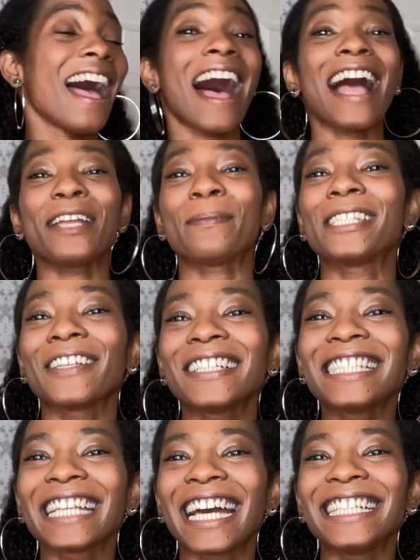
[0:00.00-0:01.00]
I am so
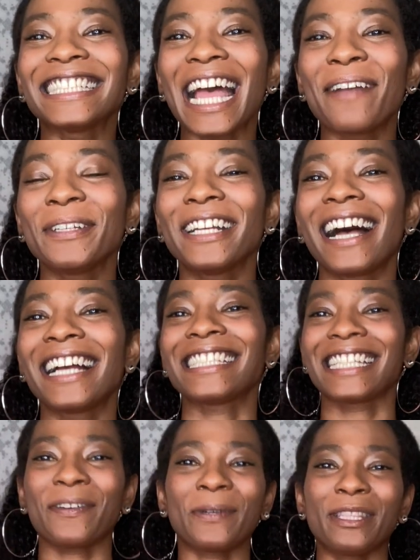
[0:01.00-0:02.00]
excited to have you guys
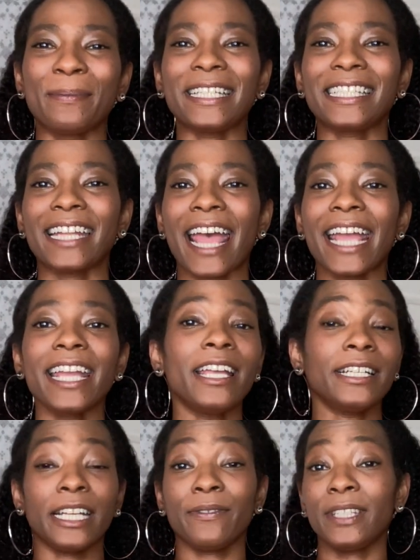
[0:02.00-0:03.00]
here with me today.
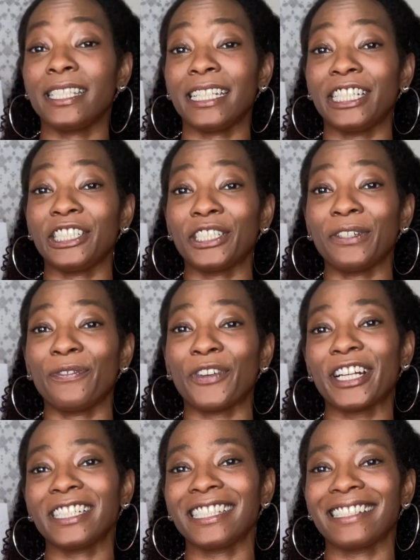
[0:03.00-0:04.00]
If this is your
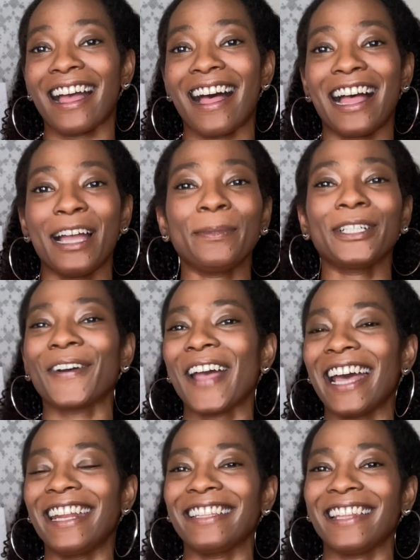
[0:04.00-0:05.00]
first time, go
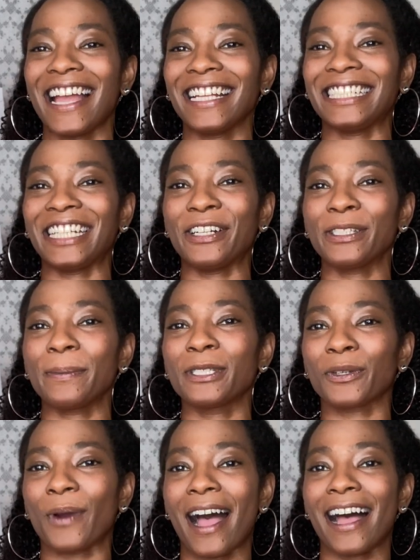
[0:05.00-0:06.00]
ahead and like, share, and
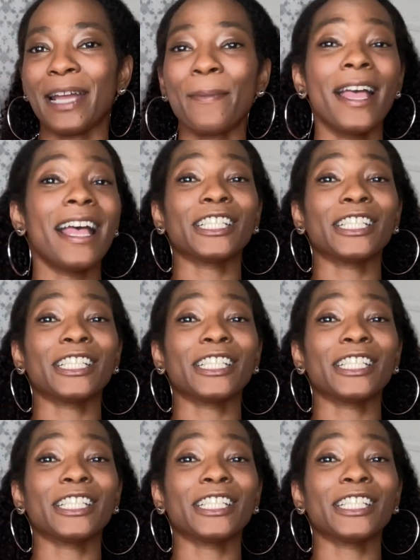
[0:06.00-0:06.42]
subscribe.